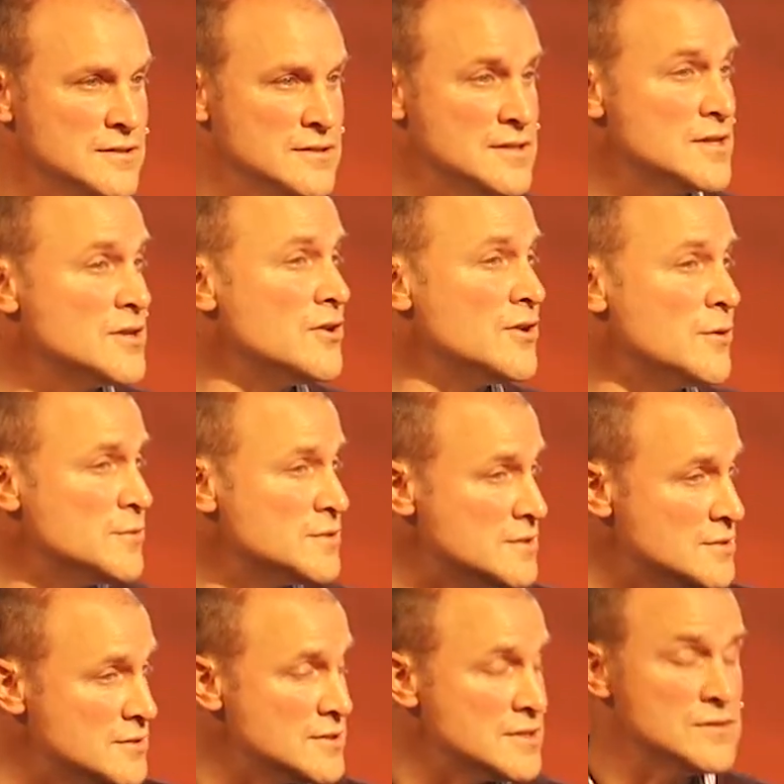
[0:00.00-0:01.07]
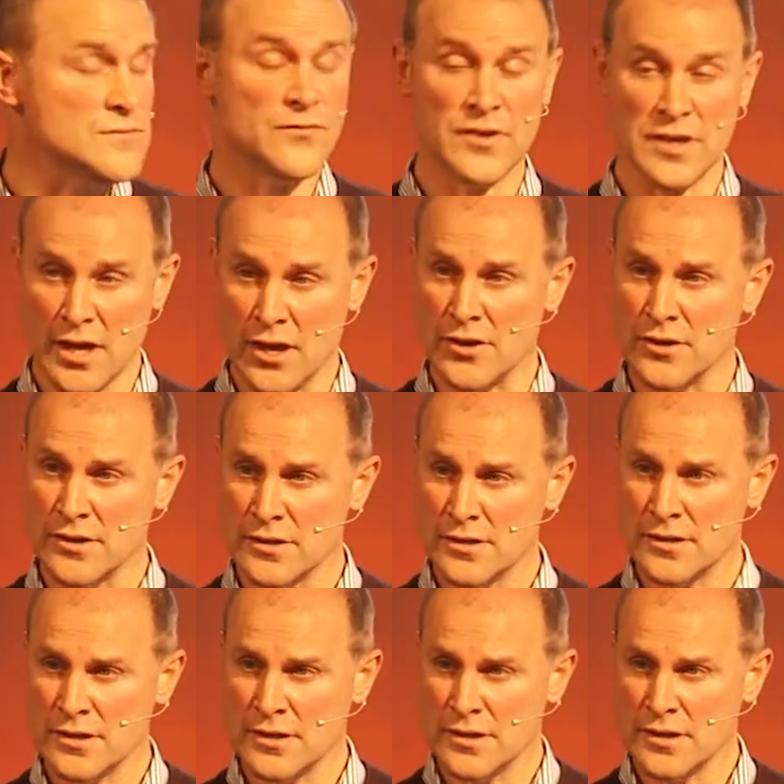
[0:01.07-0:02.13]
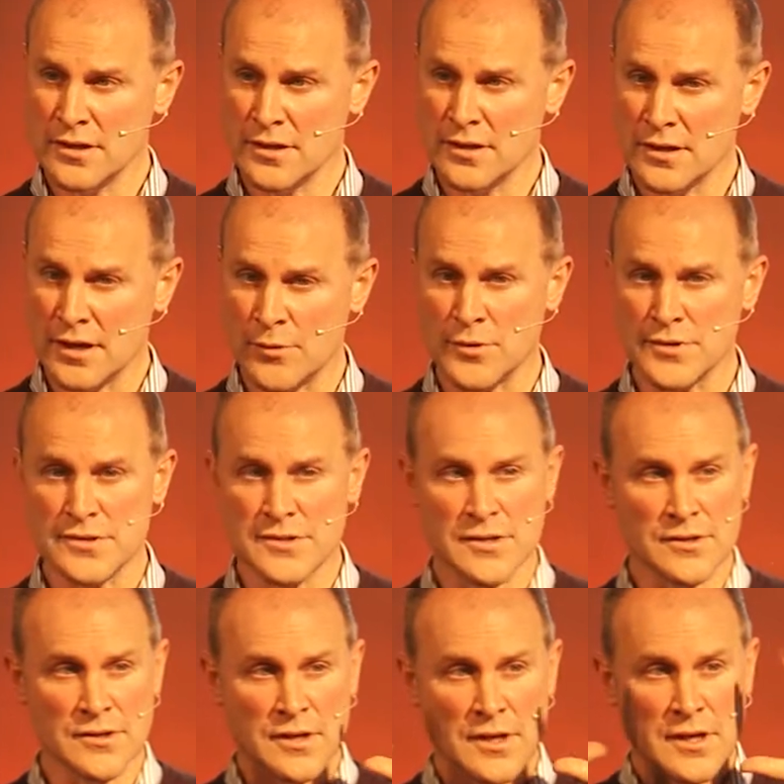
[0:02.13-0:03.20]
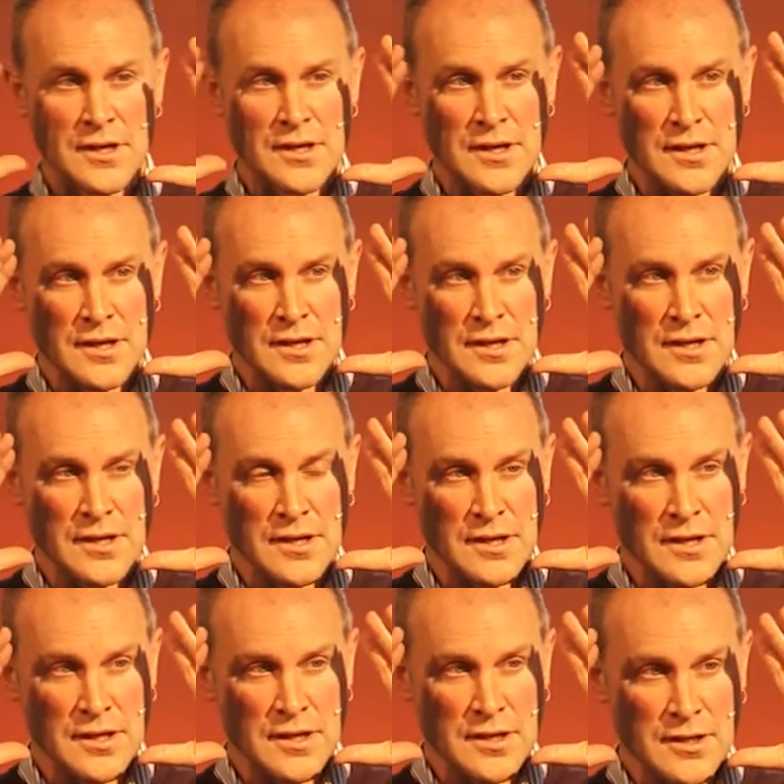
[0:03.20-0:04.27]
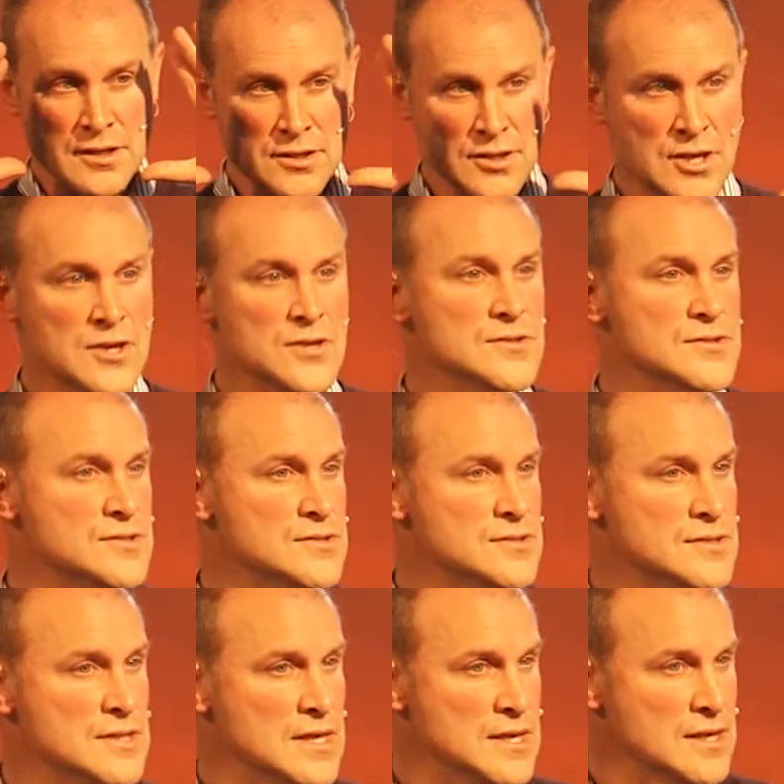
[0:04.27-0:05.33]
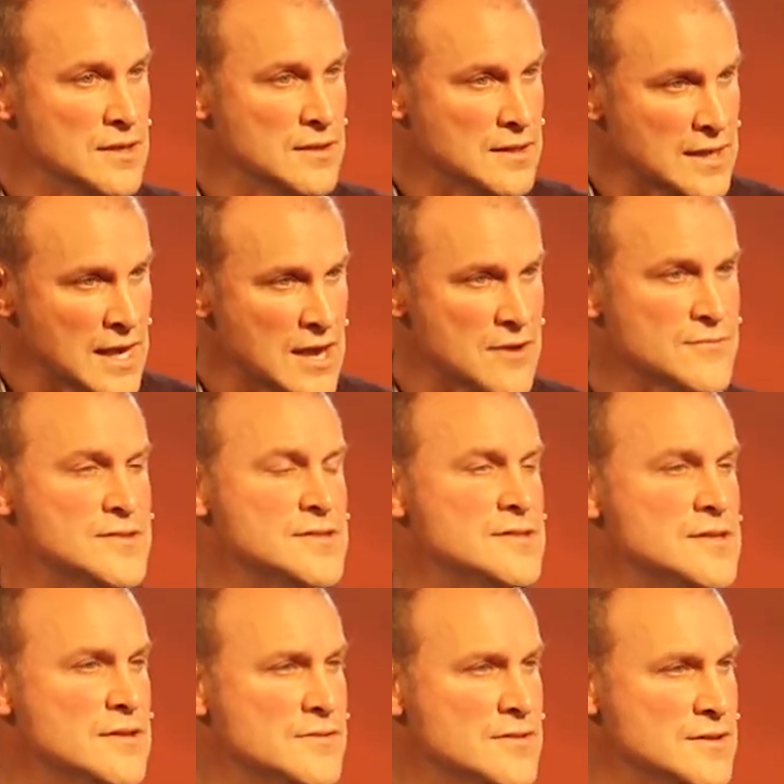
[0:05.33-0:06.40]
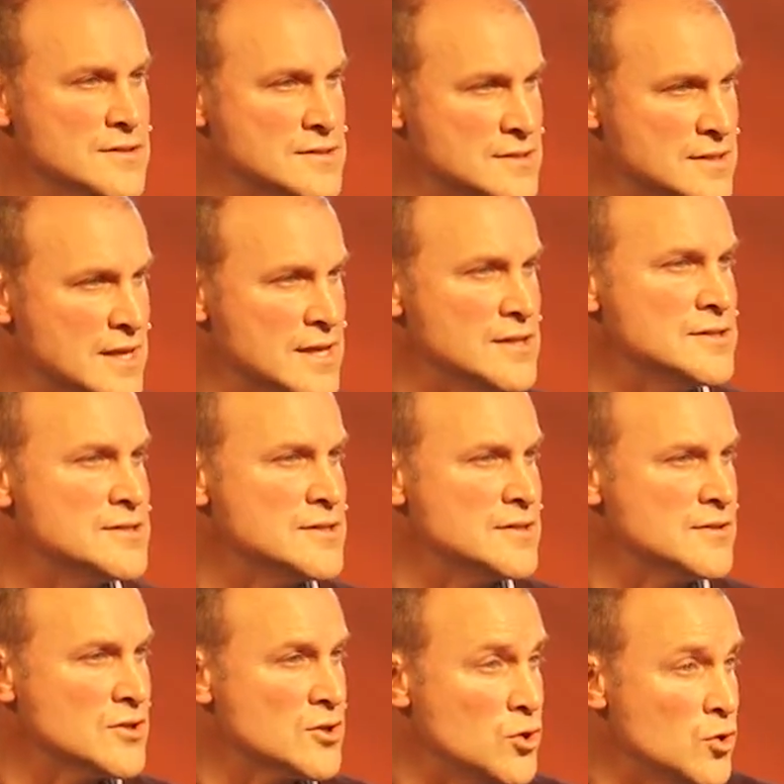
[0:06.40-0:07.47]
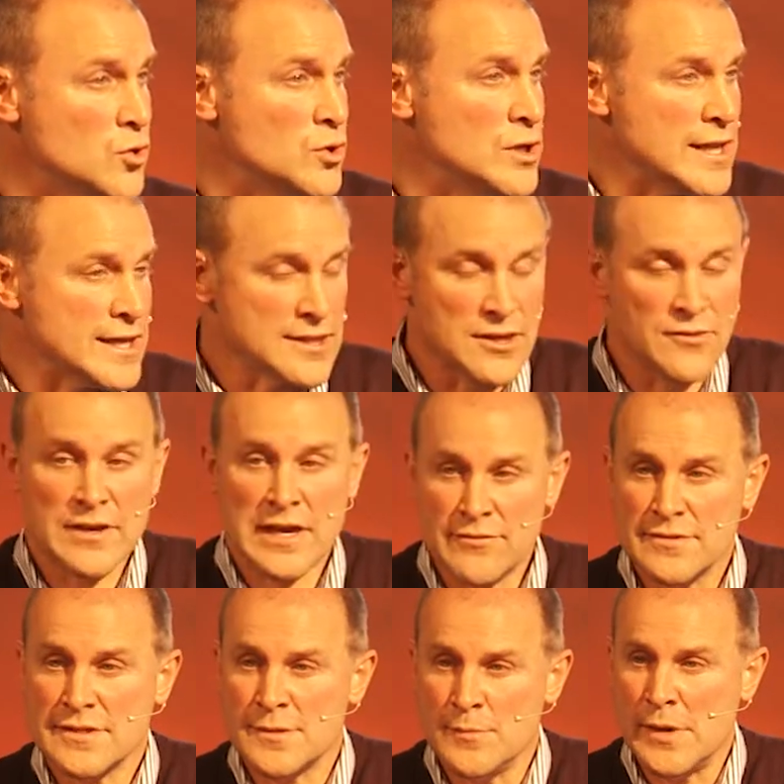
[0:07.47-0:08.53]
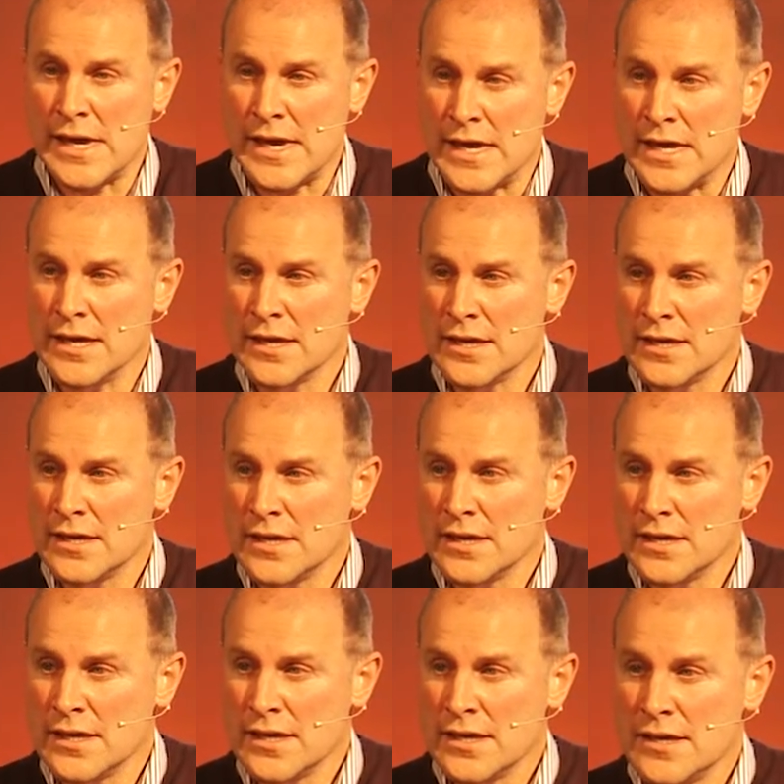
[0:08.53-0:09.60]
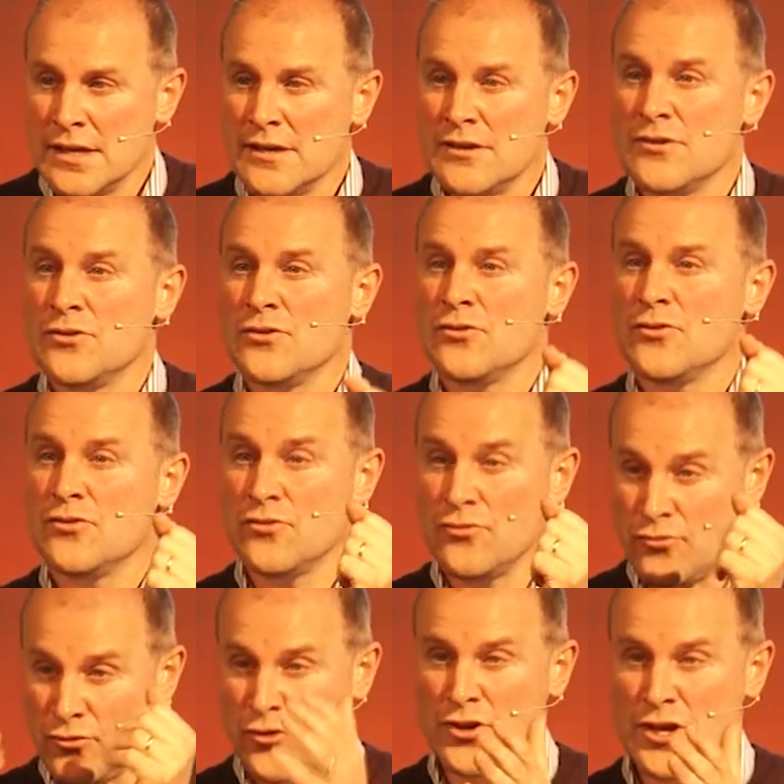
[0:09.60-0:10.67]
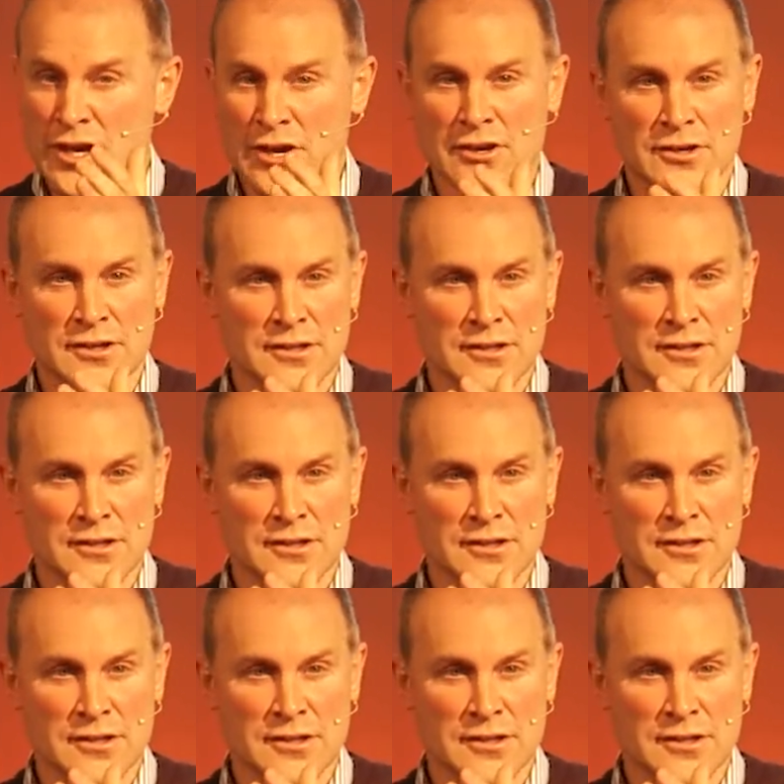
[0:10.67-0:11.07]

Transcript: Say, God, I want to do this for you. I want to use the gifts and the skills and the calling that you've given to me for you.